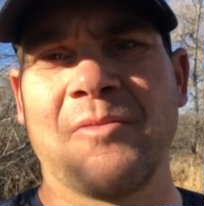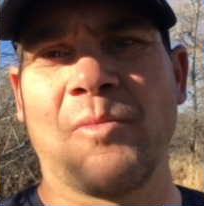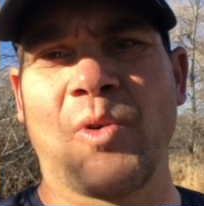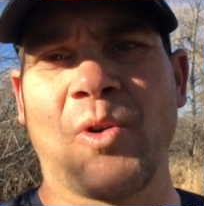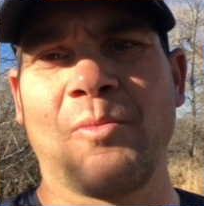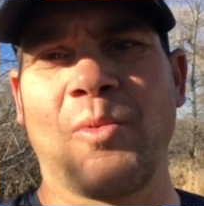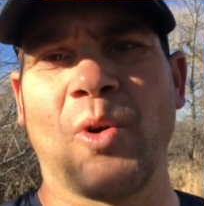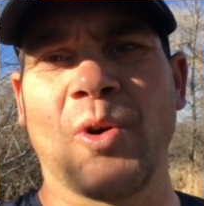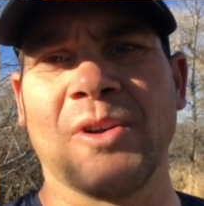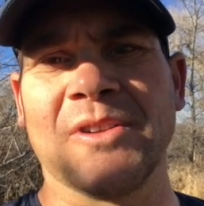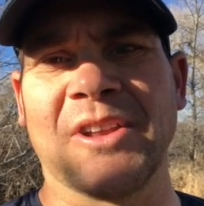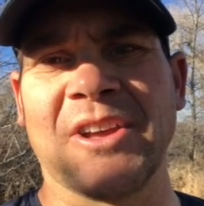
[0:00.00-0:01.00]
more
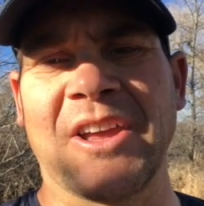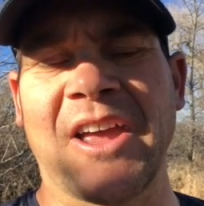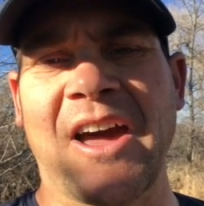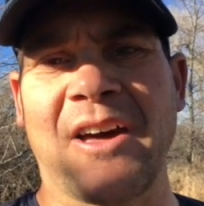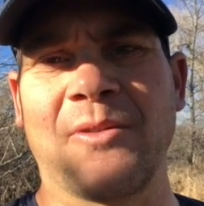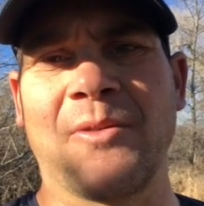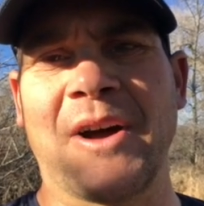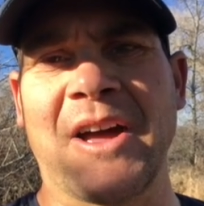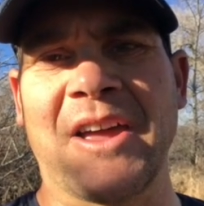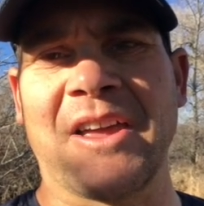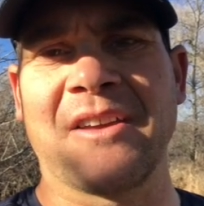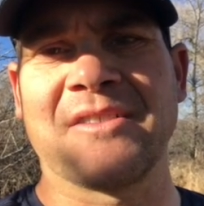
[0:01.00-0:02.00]
importantly, how do
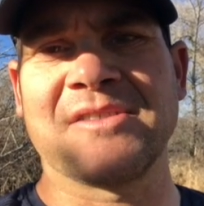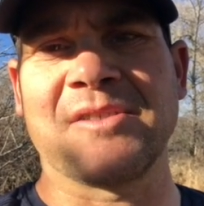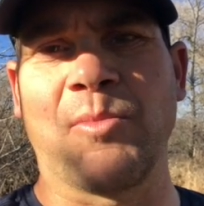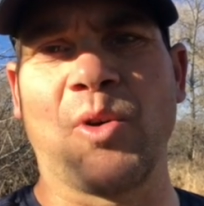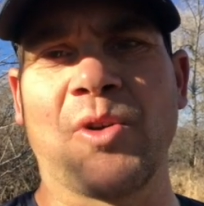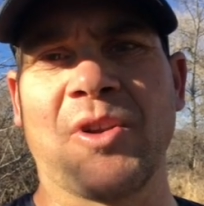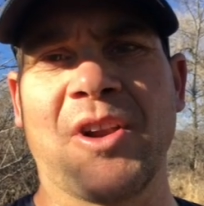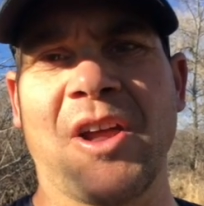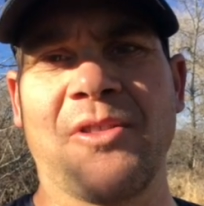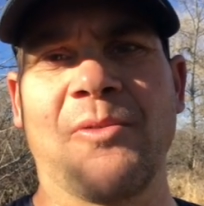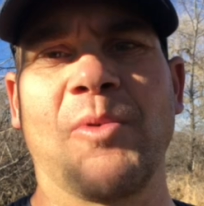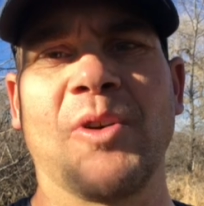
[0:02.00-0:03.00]
I support
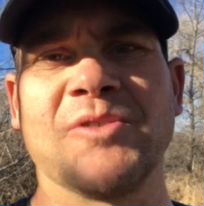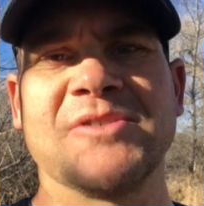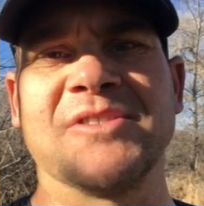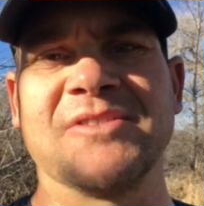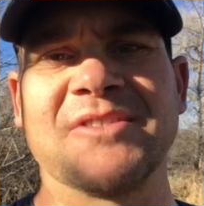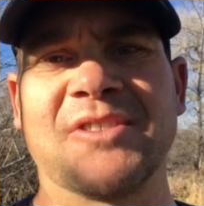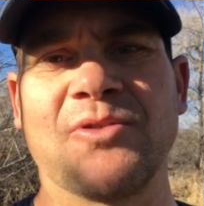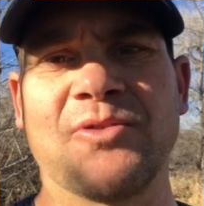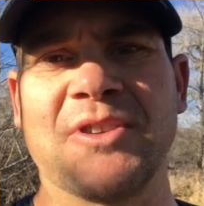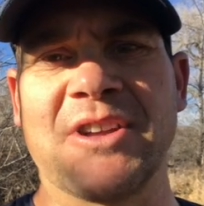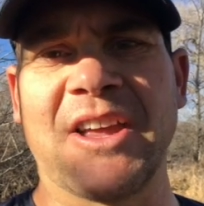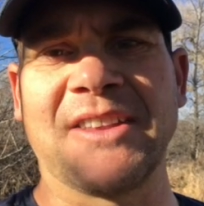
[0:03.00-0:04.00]
another person to
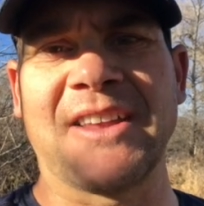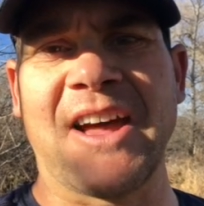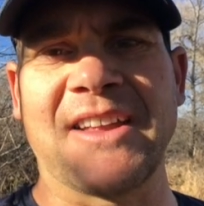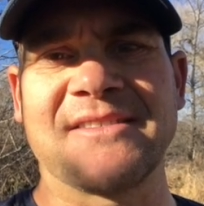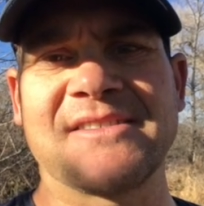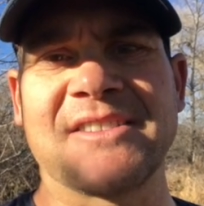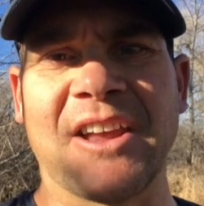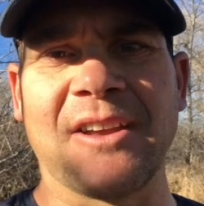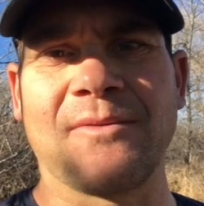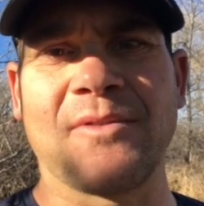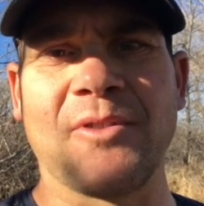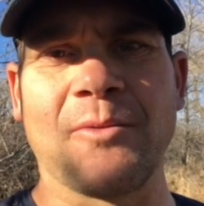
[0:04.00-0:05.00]
create that
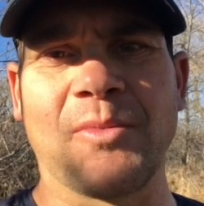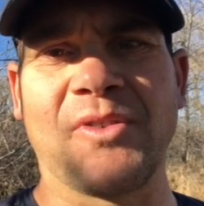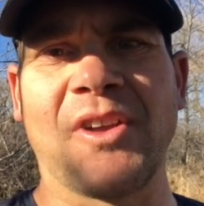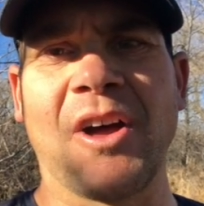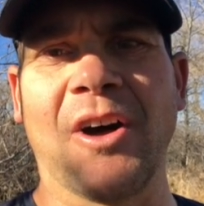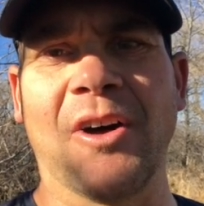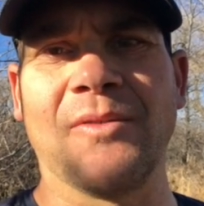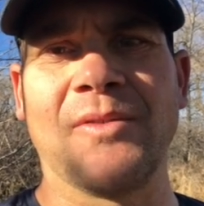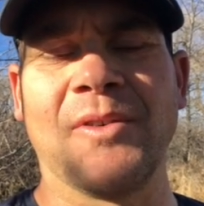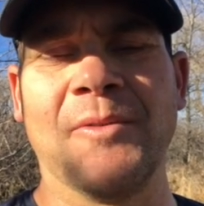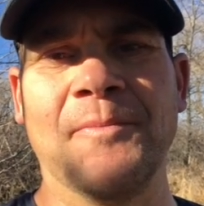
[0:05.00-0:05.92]
state for themselves?